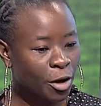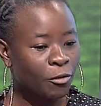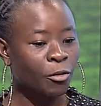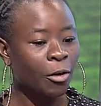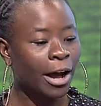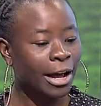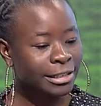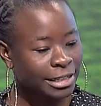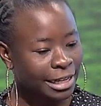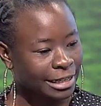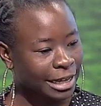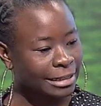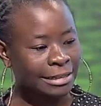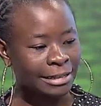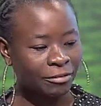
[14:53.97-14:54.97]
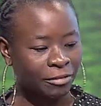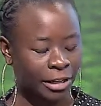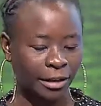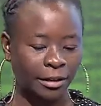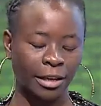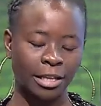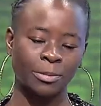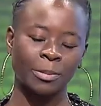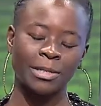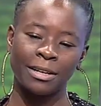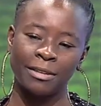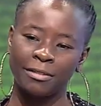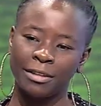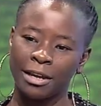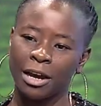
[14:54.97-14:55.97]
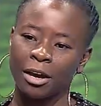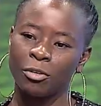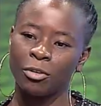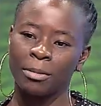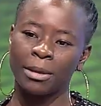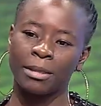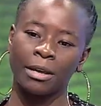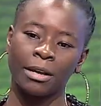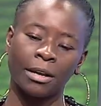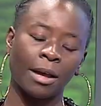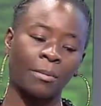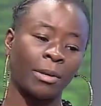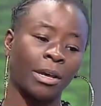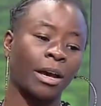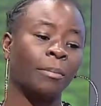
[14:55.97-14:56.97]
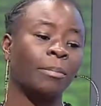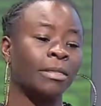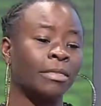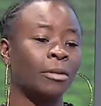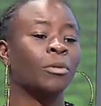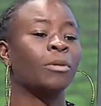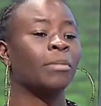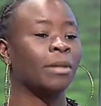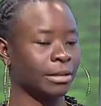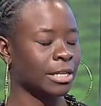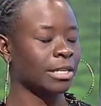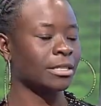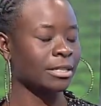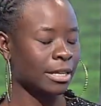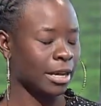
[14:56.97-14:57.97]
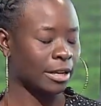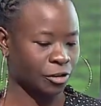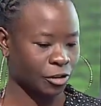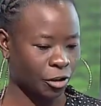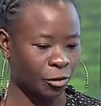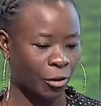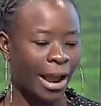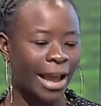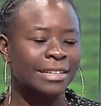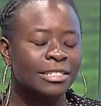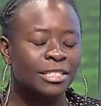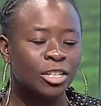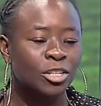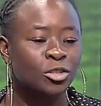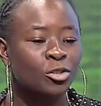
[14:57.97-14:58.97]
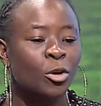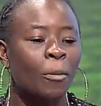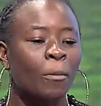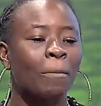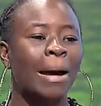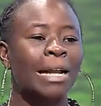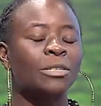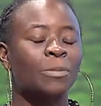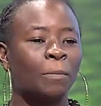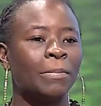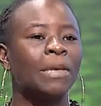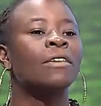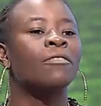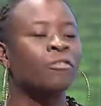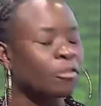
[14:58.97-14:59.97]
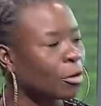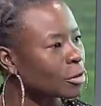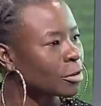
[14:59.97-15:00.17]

for us that are living, especially the young women that are coming up and the women just there in general, I see so much beef on